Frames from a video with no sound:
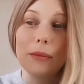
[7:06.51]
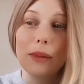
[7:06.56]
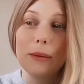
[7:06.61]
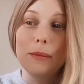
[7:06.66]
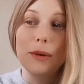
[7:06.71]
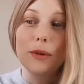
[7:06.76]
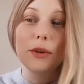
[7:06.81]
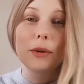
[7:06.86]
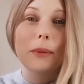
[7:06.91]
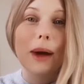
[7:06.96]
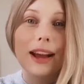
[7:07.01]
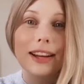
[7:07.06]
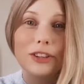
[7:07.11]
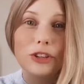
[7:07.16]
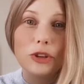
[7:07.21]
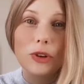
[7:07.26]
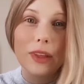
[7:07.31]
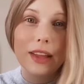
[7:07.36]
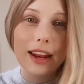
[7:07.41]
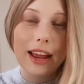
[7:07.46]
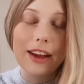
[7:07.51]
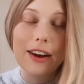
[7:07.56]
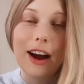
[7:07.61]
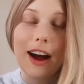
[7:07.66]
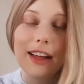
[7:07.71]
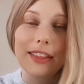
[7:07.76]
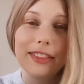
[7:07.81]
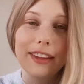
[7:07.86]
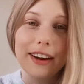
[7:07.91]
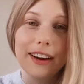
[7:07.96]
Let me remind you that I
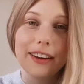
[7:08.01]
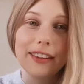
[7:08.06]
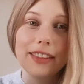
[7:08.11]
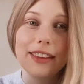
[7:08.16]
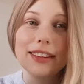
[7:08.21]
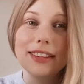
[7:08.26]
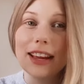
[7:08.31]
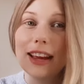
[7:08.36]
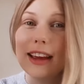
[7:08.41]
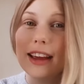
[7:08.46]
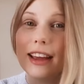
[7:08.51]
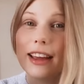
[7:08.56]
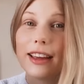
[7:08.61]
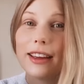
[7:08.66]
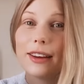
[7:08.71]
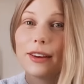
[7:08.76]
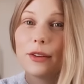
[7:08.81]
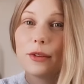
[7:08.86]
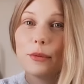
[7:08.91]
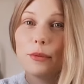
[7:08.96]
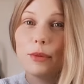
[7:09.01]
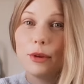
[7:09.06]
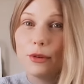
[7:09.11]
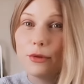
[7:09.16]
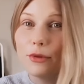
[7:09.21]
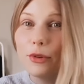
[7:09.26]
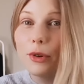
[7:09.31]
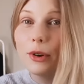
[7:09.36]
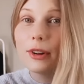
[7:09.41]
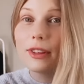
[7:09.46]
got there the day
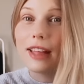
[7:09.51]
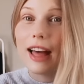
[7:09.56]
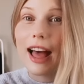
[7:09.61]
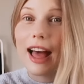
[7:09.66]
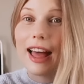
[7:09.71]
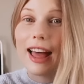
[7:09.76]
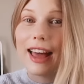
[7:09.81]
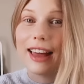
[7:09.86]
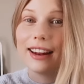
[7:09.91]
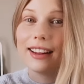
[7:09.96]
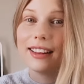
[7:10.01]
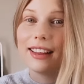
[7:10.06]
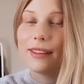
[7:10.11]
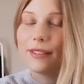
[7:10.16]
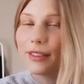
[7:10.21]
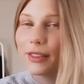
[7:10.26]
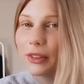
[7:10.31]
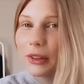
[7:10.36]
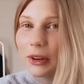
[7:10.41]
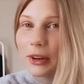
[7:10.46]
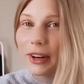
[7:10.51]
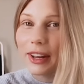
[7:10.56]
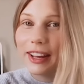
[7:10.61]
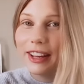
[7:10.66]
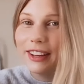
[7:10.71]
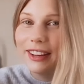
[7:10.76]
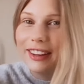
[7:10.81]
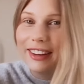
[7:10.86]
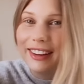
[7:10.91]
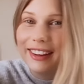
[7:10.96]
before that at
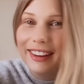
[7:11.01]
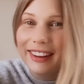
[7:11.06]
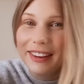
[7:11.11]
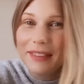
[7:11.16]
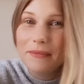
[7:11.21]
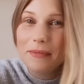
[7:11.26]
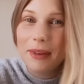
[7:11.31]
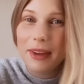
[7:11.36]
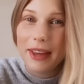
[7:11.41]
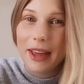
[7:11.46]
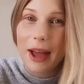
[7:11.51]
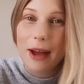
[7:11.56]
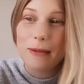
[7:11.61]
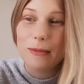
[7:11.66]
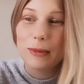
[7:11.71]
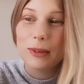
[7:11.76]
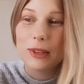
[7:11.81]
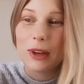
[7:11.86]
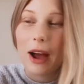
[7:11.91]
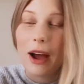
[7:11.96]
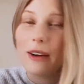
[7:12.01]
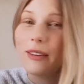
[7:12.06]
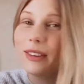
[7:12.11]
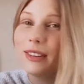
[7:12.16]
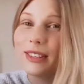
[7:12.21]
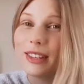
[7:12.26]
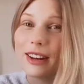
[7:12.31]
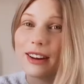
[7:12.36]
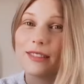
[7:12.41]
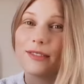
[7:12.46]
11:30 p.m. So I
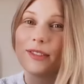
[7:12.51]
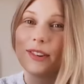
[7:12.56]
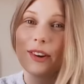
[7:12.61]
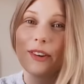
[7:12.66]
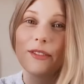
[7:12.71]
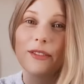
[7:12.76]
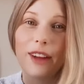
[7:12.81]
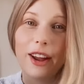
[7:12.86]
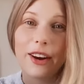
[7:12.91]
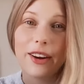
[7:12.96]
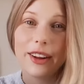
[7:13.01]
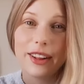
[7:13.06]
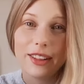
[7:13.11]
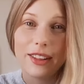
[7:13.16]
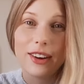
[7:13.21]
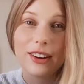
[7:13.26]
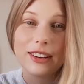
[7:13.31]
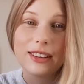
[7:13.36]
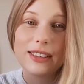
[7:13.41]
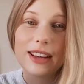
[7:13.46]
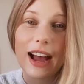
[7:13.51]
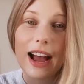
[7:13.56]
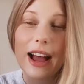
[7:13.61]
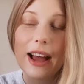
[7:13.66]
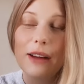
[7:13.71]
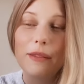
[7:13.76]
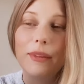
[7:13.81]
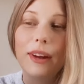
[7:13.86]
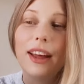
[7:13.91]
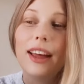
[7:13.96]
was there for a very long
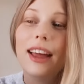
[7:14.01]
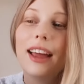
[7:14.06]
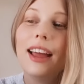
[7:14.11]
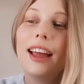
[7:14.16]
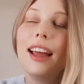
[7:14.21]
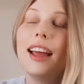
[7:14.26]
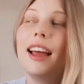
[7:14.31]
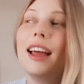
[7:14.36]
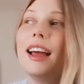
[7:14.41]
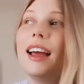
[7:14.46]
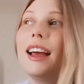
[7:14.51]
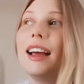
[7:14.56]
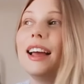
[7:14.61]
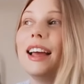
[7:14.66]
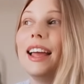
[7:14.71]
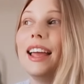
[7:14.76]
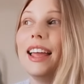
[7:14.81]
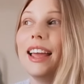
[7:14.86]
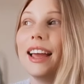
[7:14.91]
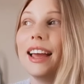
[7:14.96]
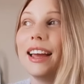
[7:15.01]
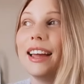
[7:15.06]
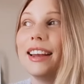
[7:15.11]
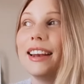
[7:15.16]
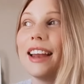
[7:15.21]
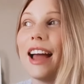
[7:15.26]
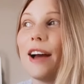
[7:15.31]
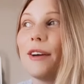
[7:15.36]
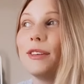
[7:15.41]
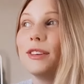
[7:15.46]
time.
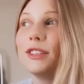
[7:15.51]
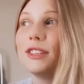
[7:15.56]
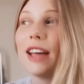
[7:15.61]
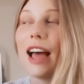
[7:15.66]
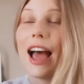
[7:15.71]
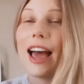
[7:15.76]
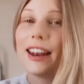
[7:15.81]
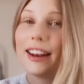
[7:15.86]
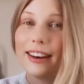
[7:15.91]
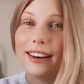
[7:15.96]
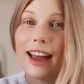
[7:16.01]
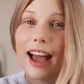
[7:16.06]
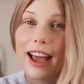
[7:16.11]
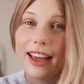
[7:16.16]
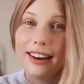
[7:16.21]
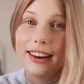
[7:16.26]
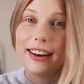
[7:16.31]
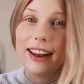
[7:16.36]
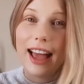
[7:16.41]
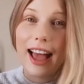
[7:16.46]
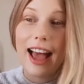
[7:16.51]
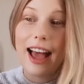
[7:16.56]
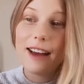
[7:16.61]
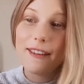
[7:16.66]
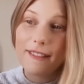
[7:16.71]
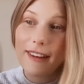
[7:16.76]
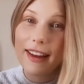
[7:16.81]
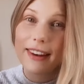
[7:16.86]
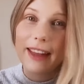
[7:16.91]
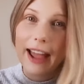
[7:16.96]
And I was at a
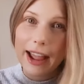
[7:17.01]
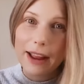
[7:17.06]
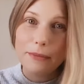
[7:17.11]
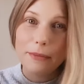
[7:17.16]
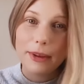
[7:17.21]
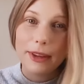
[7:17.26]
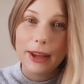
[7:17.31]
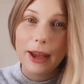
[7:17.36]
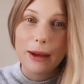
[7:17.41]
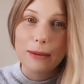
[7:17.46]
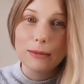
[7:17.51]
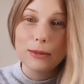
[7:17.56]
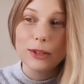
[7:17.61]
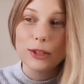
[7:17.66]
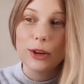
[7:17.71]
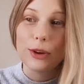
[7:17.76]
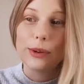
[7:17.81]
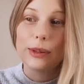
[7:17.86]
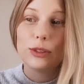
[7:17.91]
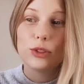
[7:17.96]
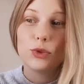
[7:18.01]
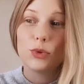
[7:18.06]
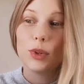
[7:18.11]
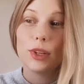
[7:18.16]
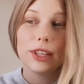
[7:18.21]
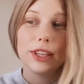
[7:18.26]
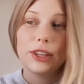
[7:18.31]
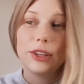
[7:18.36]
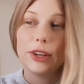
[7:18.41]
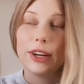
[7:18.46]
9.5 at 9 p.m. So it was
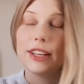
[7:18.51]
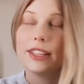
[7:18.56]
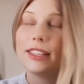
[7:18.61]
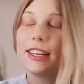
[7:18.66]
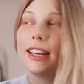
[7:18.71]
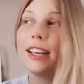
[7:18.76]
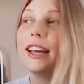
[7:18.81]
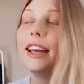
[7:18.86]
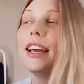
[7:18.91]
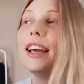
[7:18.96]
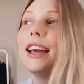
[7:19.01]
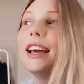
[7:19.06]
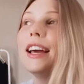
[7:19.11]
really crazy.